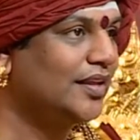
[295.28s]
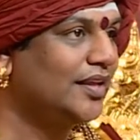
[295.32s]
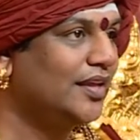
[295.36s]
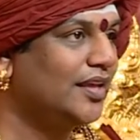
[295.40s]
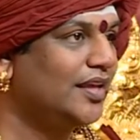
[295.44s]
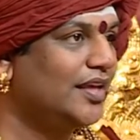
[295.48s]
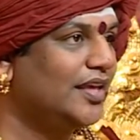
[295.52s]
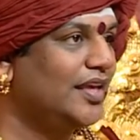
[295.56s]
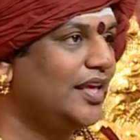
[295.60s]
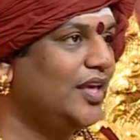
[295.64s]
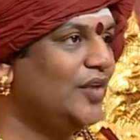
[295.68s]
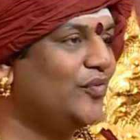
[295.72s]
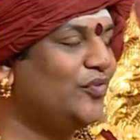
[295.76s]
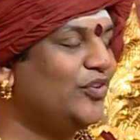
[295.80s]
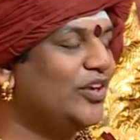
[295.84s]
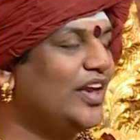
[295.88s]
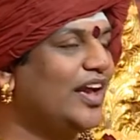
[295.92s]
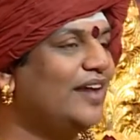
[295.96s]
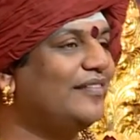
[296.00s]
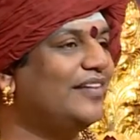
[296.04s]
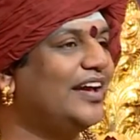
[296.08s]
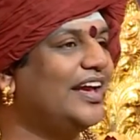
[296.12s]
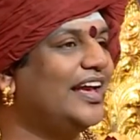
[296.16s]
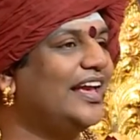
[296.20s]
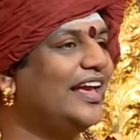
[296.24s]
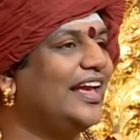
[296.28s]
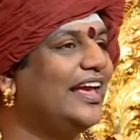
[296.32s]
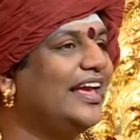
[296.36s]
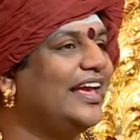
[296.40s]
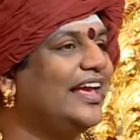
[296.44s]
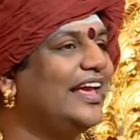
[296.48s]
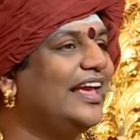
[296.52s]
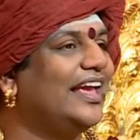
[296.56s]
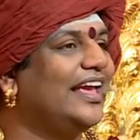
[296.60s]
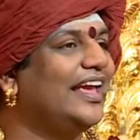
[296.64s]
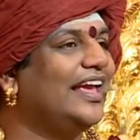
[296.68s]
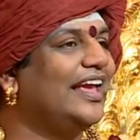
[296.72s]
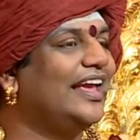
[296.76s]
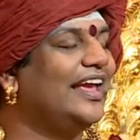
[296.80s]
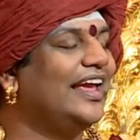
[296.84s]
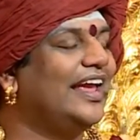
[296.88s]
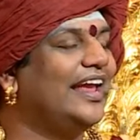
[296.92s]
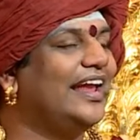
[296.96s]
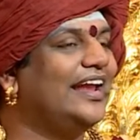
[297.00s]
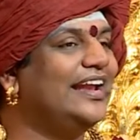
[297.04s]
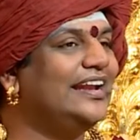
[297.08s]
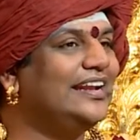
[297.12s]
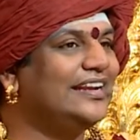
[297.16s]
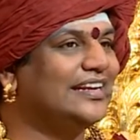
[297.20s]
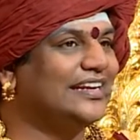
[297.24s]
if you have an
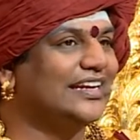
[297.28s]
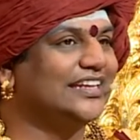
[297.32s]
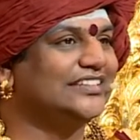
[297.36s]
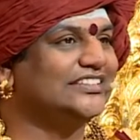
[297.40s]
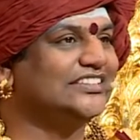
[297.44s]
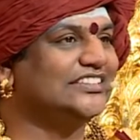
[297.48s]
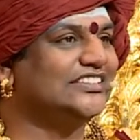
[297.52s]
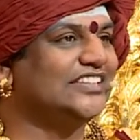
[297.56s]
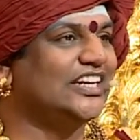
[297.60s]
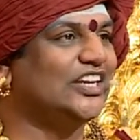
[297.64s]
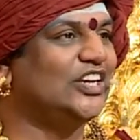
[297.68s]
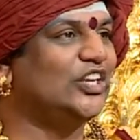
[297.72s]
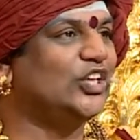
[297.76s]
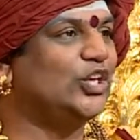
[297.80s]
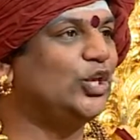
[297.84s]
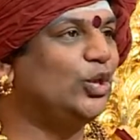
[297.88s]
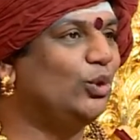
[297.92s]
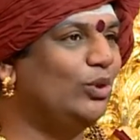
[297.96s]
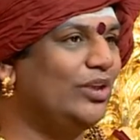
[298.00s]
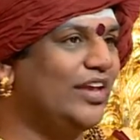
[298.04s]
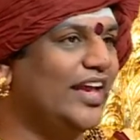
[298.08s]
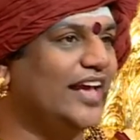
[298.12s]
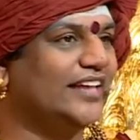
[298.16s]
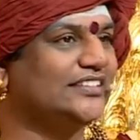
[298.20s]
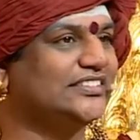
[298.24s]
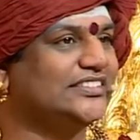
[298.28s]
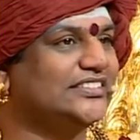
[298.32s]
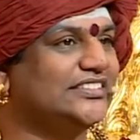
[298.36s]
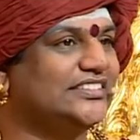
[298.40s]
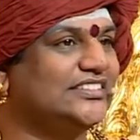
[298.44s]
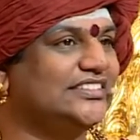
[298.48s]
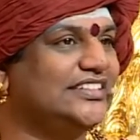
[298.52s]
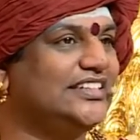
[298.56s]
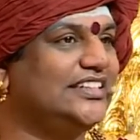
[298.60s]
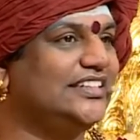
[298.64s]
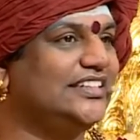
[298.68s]
interest and curiosity